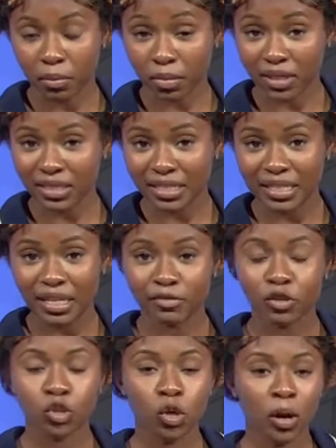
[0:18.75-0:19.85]
but he left
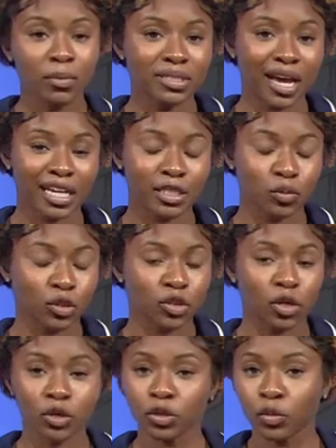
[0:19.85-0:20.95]
traumatized with
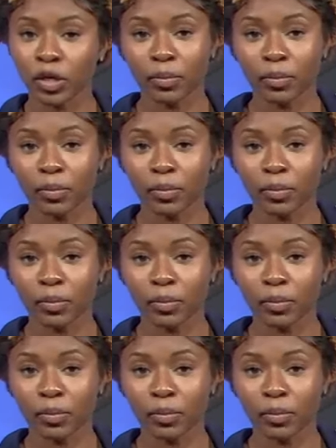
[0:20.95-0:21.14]
third-degree